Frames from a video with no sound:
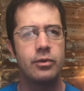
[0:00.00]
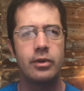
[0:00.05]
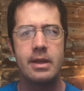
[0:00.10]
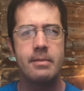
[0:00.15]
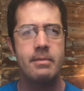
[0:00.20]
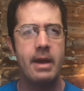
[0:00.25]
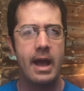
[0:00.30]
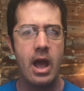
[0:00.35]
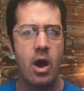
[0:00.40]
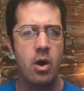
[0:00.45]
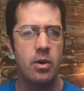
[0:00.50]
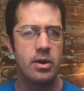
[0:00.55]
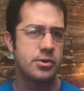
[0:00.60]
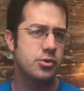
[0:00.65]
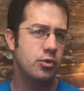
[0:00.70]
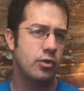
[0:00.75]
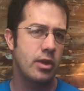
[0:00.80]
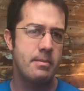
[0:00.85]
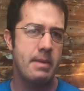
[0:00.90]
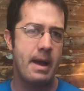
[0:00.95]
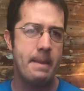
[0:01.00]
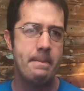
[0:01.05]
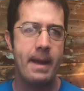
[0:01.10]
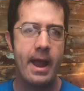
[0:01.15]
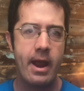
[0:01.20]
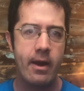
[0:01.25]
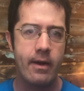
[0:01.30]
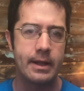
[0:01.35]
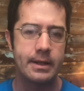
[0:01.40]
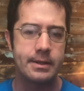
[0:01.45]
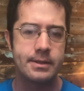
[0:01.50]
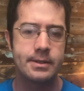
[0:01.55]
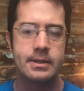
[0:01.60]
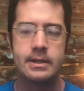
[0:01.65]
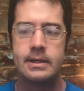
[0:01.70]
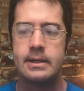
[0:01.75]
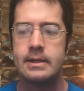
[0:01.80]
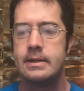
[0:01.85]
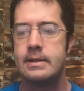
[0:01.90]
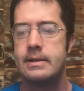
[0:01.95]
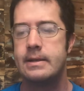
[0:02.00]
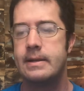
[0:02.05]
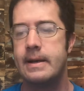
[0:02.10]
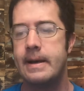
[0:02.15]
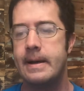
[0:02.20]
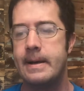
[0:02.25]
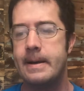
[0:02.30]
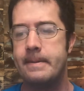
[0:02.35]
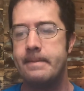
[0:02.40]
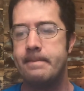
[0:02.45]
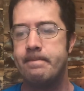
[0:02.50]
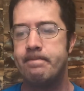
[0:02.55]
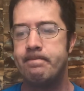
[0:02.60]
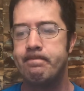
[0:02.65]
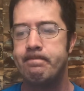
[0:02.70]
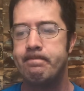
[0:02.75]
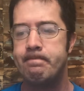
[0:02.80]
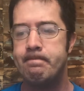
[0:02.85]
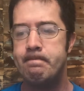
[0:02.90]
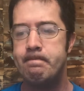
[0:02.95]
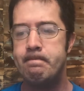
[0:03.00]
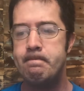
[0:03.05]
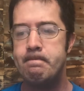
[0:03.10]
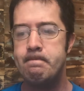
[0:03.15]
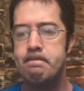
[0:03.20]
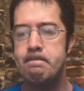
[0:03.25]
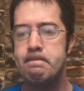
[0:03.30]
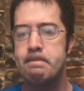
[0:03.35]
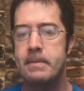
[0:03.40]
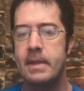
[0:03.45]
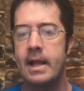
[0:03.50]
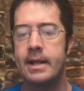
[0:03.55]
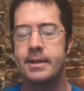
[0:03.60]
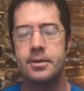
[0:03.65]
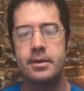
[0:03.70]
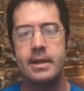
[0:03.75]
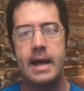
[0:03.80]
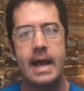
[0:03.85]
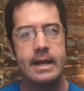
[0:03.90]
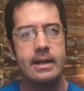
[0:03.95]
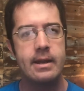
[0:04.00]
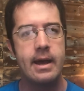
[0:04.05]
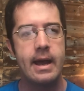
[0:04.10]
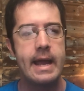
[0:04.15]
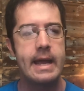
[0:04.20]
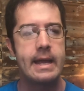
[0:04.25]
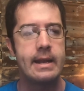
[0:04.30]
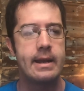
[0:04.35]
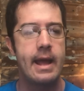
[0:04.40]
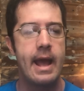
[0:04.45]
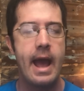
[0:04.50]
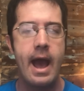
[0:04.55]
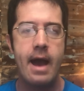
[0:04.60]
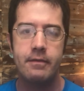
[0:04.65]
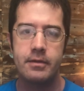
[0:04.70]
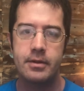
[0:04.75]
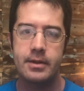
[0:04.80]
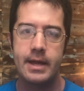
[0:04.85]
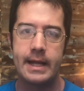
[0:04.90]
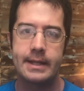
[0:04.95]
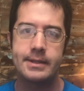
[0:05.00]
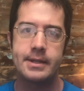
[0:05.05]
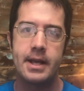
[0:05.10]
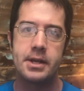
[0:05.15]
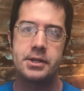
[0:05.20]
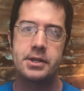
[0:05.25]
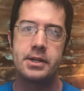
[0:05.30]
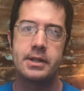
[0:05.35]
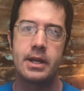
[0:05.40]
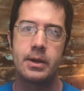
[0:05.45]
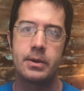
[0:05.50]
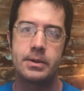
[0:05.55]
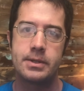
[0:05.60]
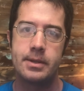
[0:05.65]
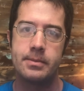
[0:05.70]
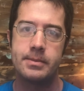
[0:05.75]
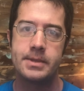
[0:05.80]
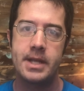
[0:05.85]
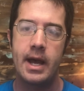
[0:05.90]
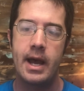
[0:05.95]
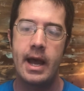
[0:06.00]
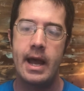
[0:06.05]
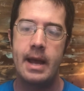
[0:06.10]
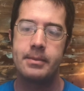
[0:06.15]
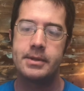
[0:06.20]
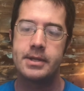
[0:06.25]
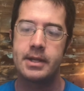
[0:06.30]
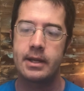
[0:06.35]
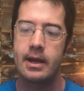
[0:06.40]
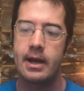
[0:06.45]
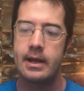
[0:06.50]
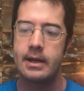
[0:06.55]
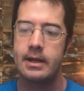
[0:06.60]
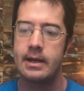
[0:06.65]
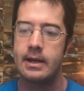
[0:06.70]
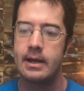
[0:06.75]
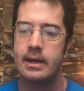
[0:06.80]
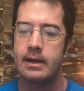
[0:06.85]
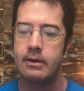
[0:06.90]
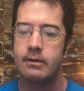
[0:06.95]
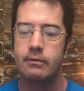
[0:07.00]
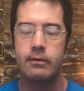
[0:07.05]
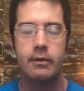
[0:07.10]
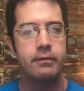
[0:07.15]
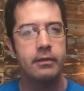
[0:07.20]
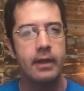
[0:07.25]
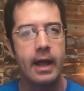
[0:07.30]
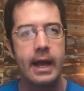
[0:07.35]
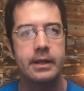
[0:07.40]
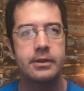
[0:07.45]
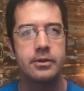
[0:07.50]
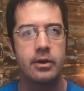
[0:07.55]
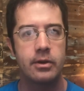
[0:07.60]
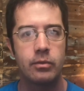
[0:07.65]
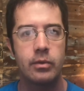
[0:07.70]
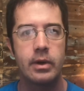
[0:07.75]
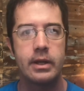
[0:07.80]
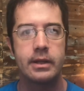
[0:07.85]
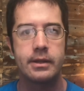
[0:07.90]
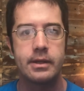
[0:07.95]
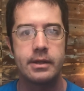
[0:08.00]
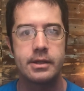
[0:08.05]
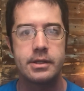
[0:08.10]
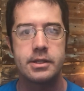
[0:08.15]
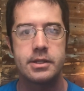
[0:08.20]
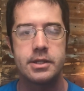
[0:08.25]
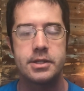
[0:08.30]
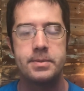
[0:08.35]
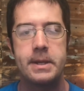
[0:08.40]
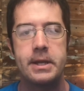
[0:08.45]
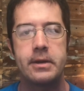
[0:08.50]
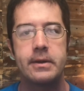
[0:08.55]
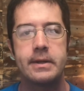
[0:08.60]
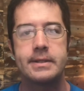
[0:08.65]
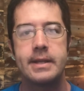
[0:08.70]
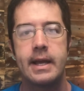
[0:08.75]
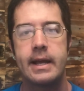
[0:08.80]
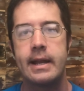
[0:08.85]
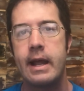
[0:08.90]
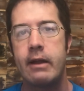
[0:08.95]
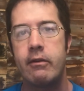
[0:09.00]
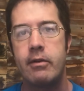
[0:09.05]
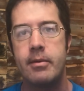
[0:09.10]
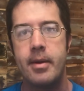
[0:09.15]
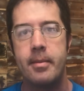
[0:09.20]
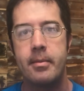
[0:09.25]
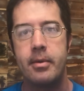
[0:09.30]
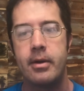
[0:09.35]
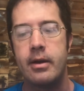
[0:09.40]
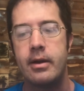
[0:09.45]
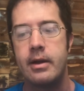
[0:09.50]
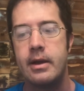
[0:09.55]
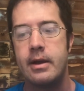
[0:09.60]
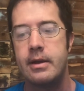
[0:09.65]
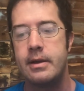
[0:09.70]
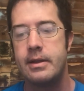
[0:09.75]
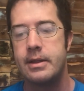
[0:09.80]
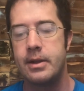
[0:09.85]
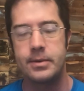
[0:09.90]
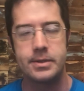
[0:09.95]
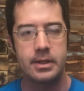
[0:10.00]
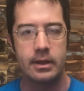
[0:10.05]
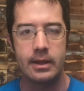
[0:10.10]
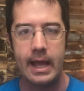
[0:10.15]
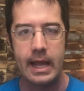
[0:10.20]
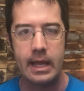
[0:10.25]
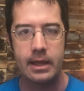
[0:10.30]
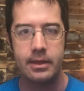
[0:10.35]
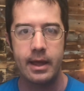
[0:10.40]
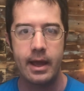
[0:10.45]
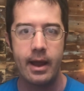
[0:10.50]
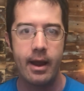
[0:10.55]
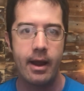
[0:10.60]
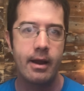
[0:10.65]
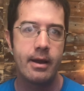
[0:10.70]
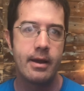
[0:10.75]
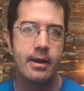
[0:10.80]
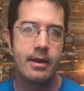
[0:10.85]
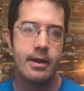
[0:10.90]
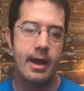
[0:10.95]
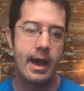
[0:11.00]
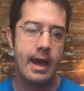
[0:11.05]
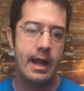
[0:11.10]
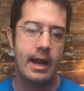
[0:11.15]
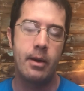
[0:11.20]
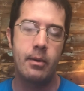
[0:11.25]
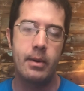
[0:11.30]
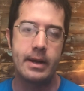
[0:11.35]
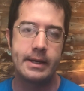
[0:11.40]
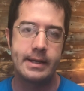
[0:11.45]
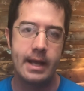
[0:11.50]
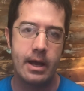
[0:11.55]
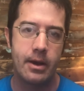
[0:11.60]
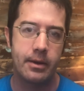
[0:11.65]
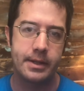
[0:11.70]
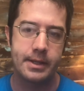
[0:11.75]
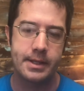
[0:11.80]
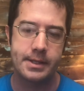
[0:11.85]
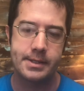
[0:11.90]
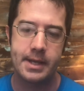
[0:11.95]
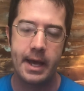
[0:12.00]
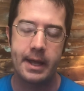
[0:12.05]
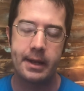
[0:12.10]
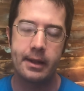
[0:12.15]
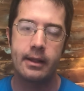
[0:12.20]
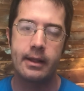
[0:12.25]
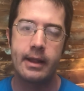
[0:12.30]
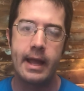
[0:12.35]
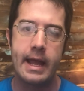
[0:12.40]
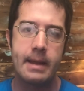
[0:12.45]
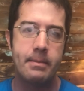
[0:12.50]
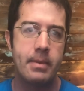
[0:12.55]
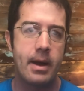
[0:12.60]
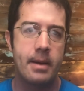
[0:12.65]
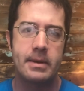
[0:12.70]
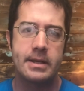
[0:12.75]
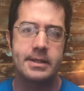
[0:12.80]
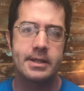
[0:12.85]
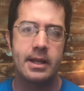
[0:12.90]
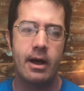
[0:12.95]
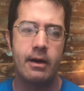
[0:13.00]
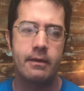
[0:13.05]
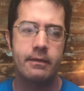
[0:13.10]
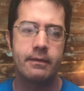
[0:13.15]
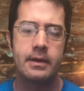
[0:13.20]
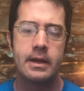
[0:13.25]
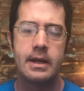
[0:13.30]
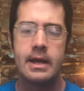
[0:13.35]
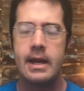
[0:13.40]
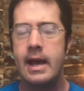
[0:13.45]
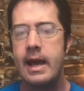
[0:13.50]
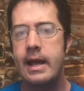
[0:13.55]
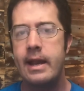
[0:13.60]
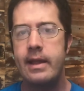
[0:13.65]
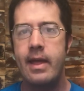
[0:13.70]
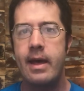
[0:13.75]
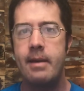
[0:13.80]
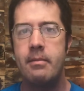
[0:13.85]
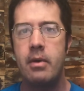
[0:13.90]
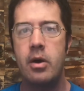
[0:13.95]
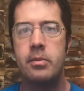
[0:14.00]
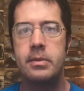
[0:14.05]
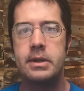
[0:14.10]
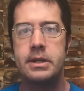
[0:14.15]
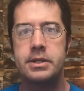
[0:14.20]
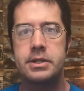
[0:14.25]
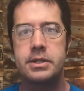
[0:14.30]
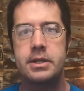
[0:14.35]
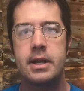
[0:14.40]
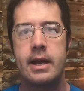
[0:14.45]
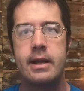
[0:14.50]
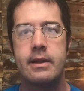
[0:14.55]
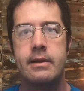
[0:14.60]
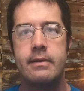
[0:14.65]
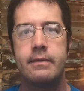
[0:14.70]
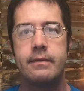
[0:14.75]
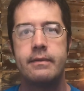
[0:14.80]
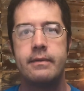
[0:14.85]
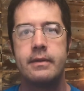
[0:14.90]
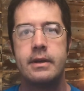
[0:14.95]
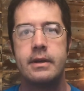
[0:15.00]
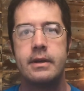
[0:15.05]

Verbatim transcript: really my own. It was really my parents'. And so that night, after that session, there was some time to kind of reflect on what the speaker had said. And I remember there was a lake there, and I went down to the side of the lake by myself. And in that moment, just kind of